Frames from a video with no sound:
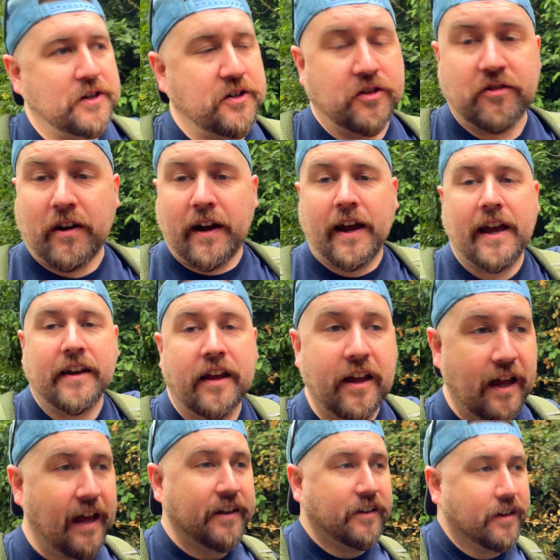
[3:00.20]
and straight ahead,
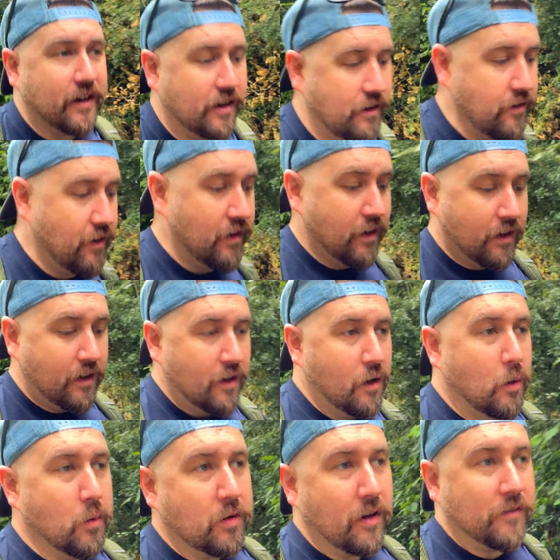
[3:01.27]
and all
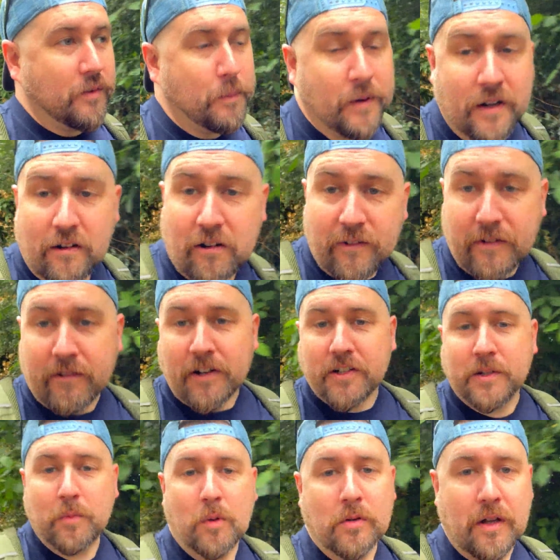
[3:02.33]
the times I've been here I've never actually
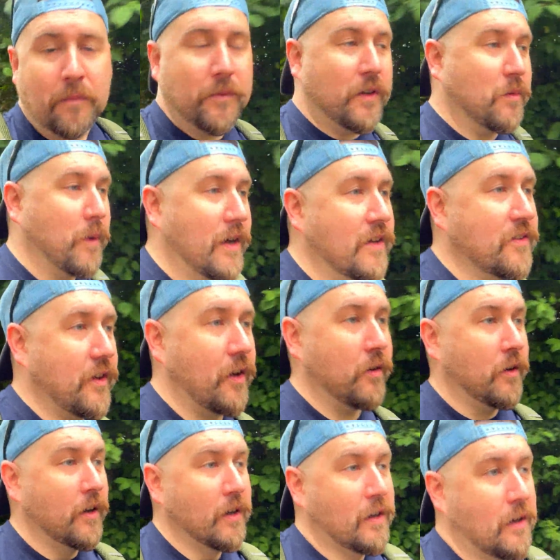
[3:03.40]
walked up this way, so
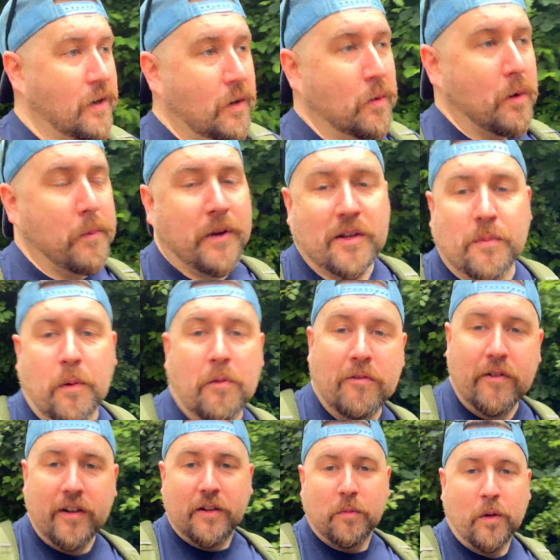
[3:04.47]
we'll be exploring
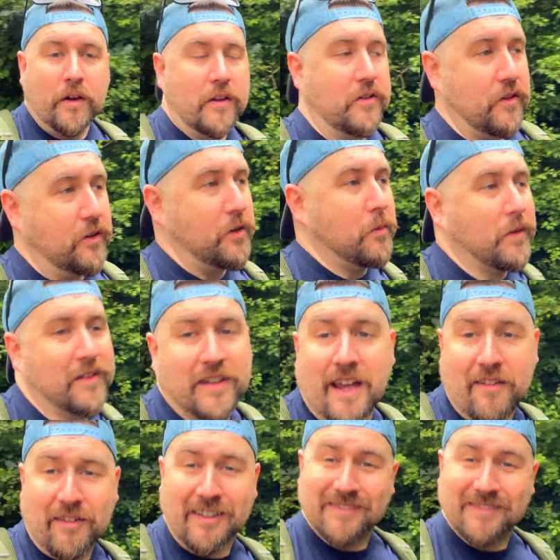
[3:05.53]
this one as the new one together.